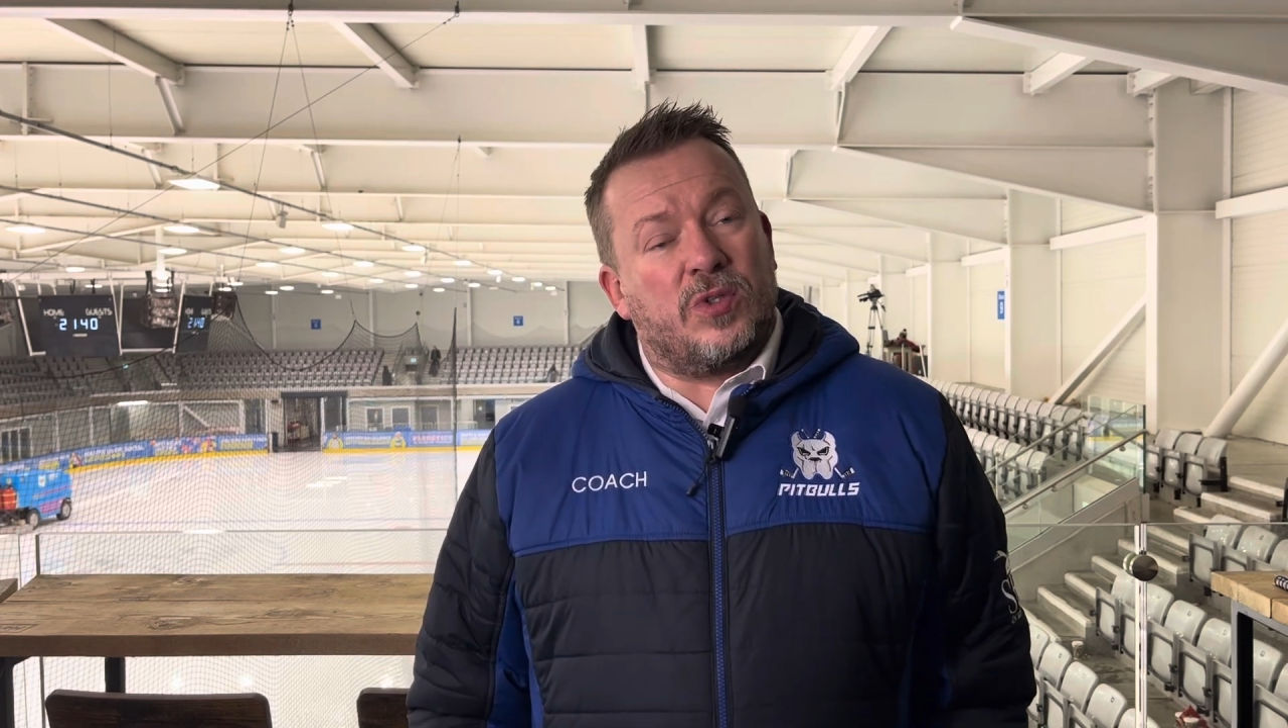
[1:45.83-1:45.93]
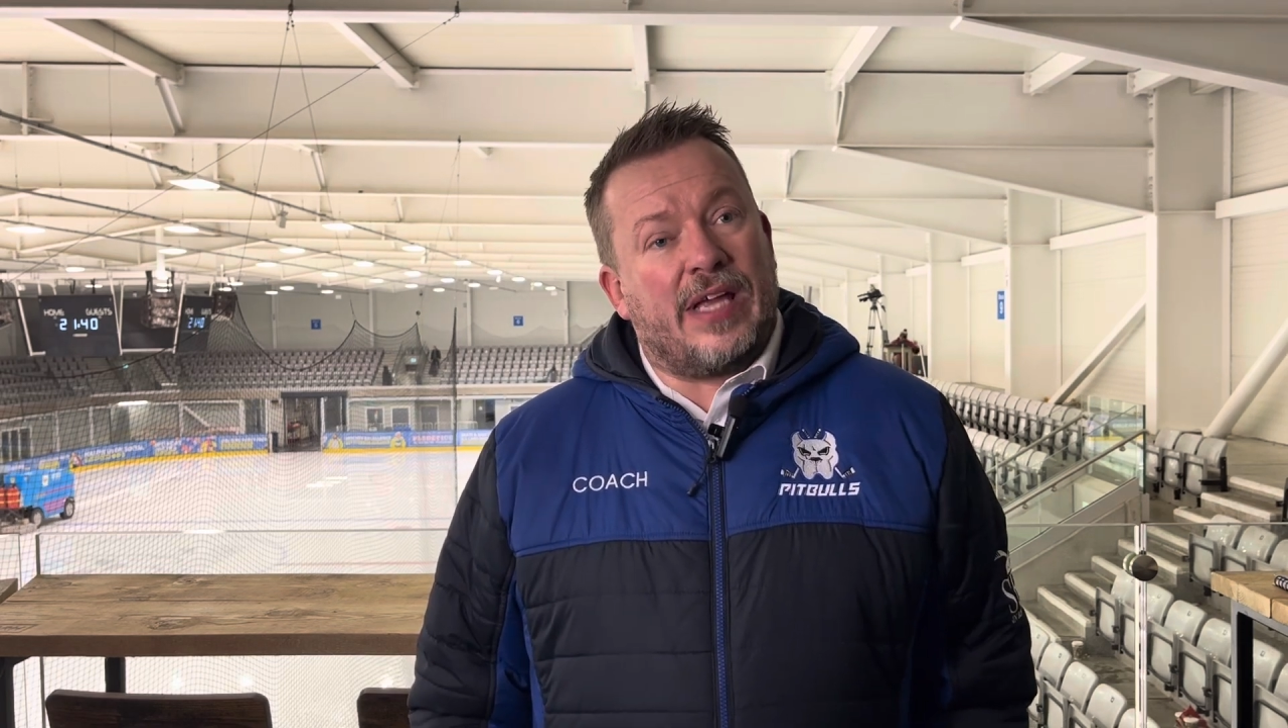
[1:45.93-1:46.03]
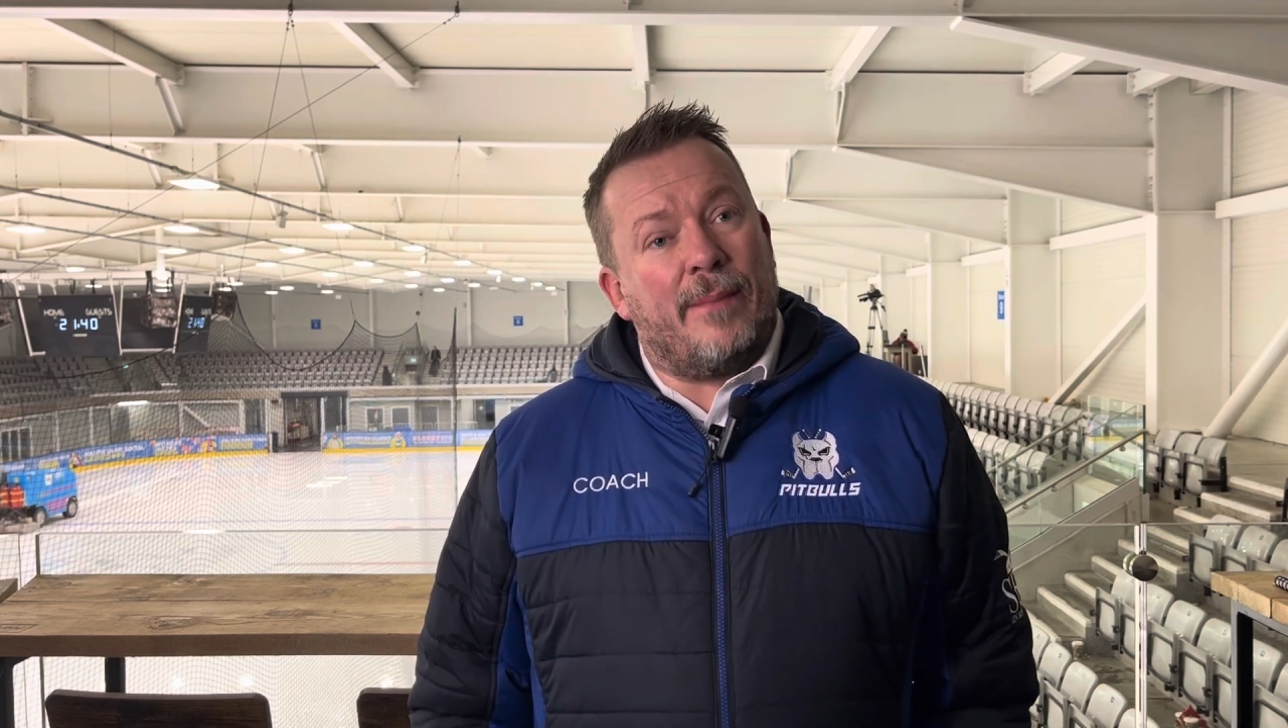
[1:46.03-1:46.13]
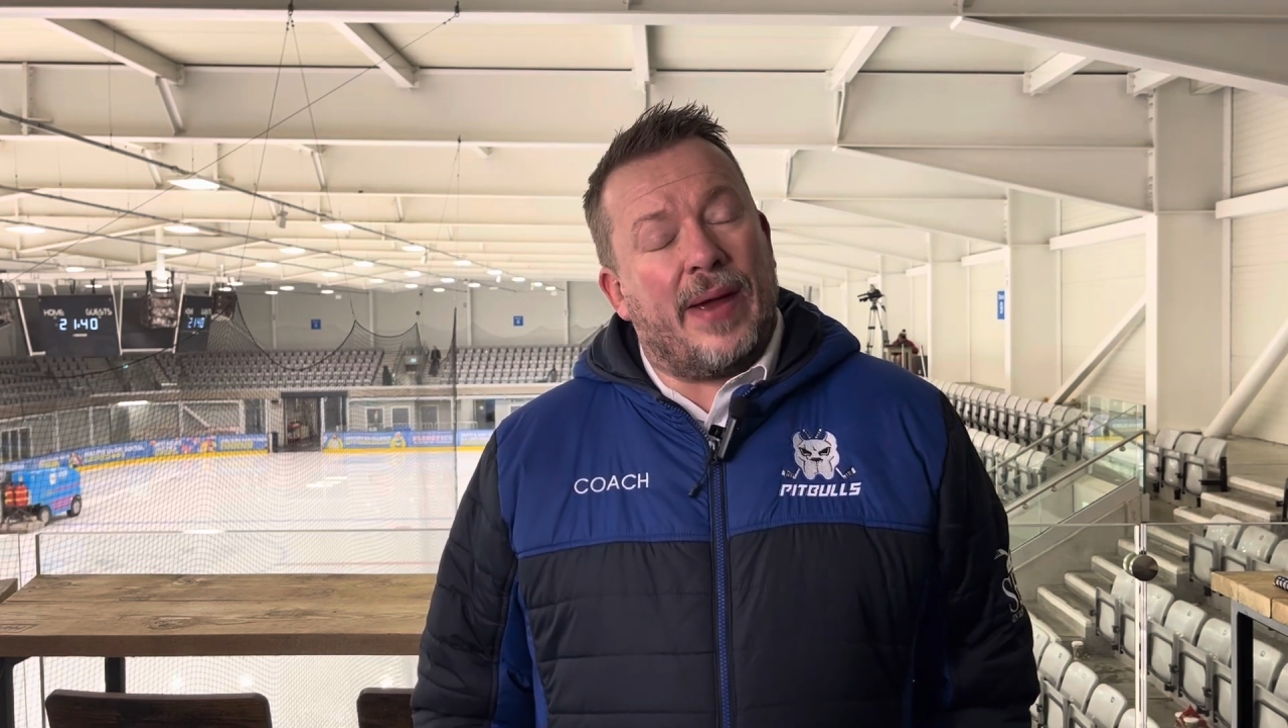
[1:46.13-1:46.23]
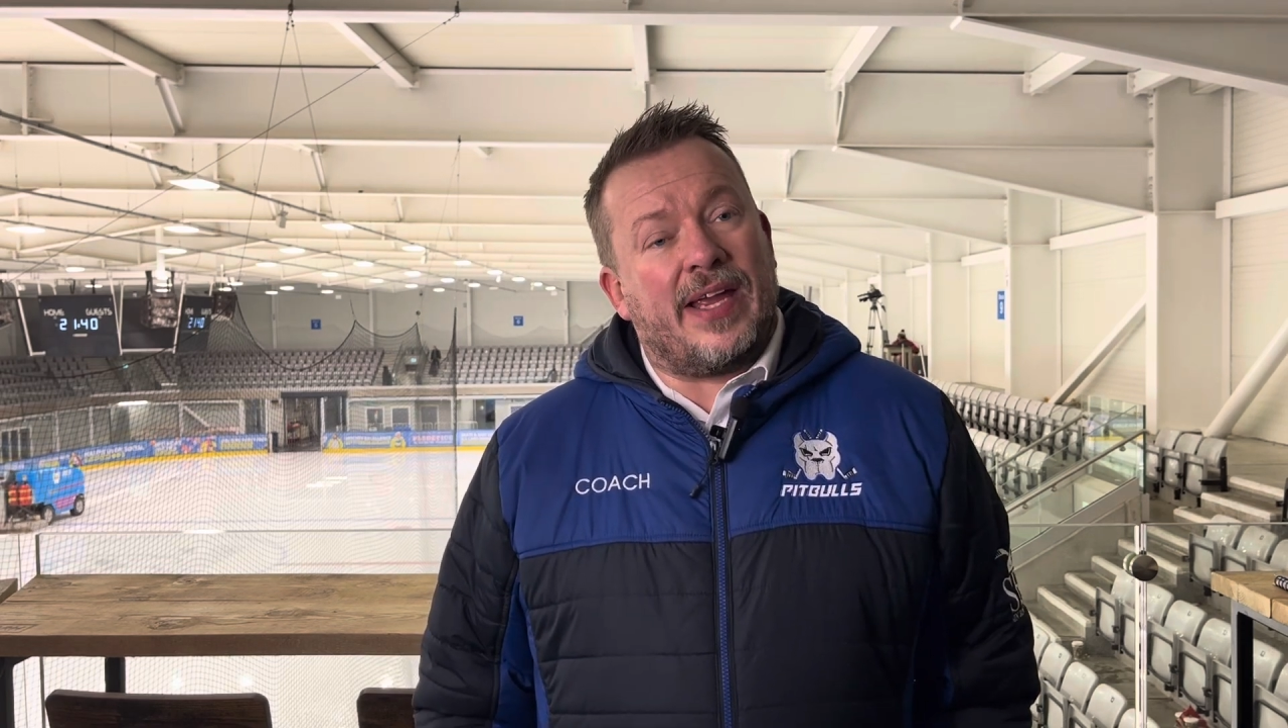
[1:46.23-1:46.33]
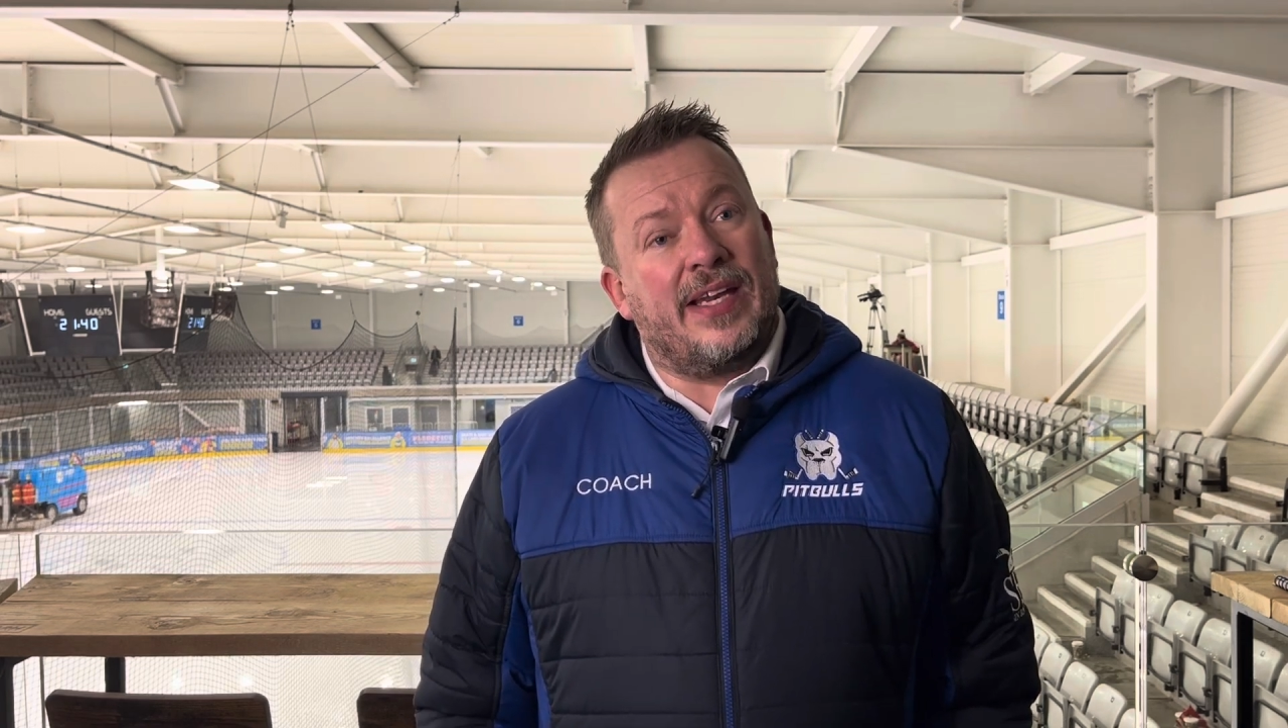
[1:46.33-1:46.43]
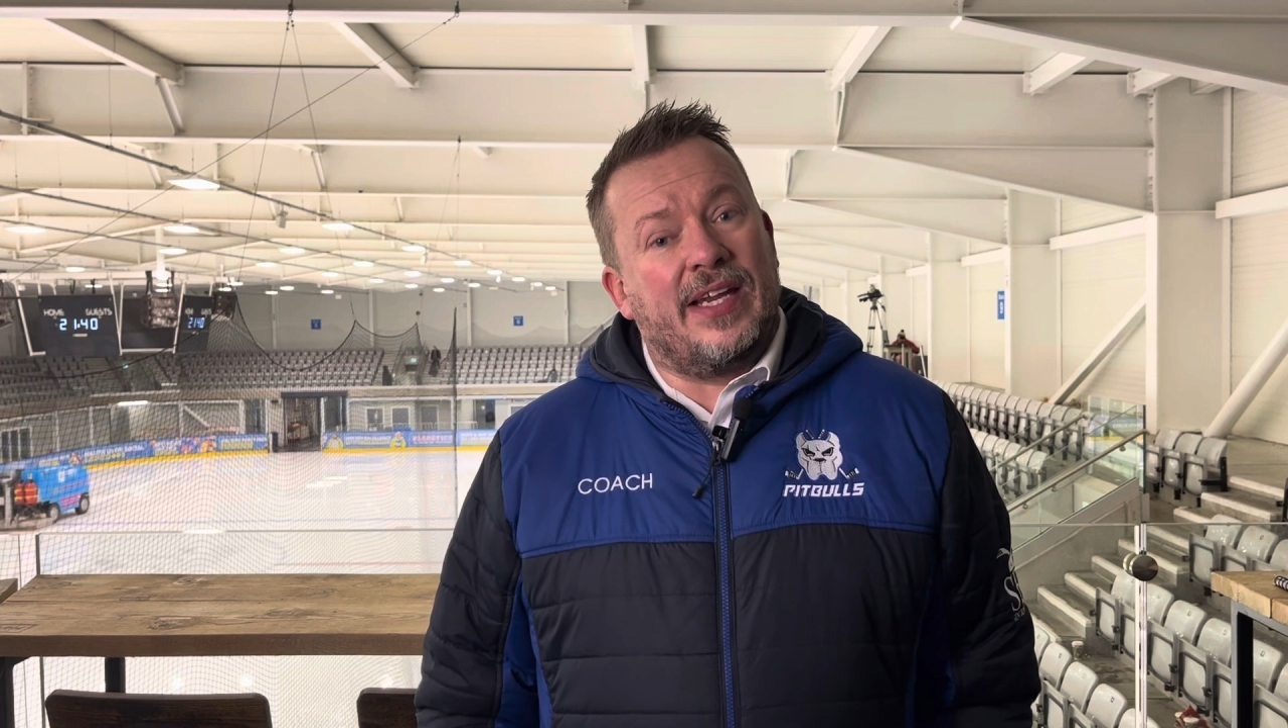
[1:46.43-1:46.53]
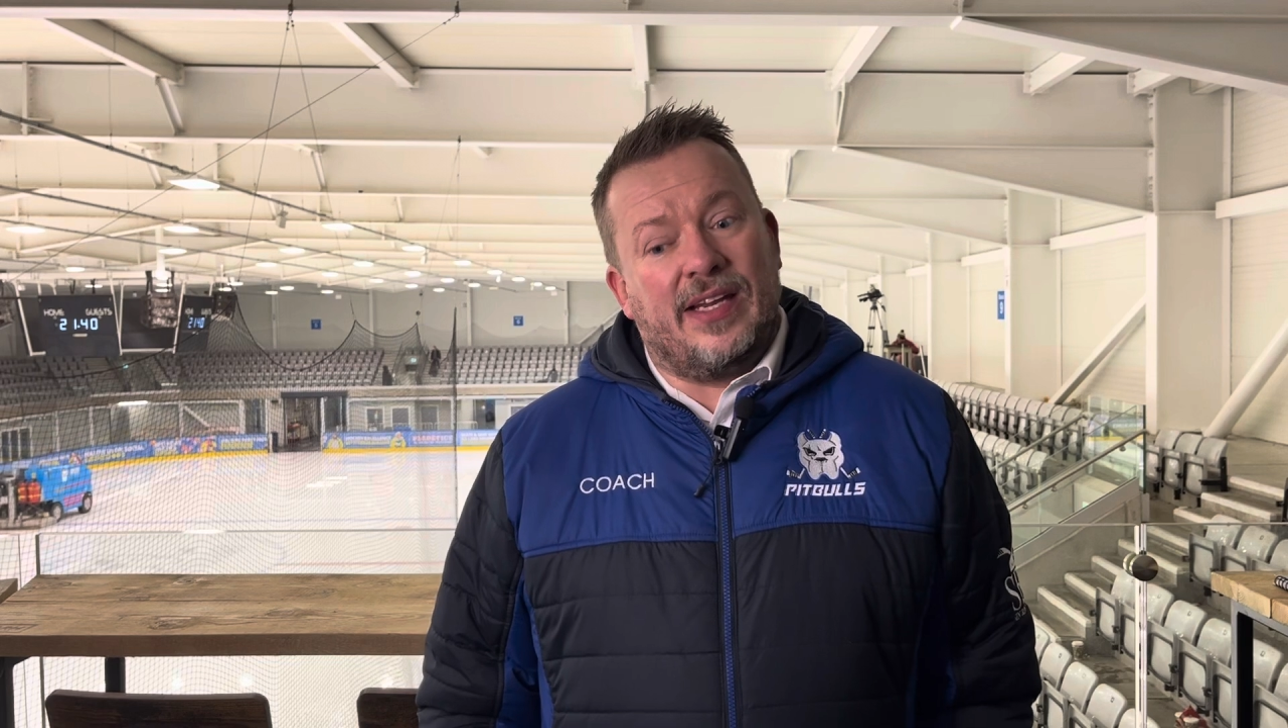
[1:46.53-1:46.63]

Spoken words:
get them back in it,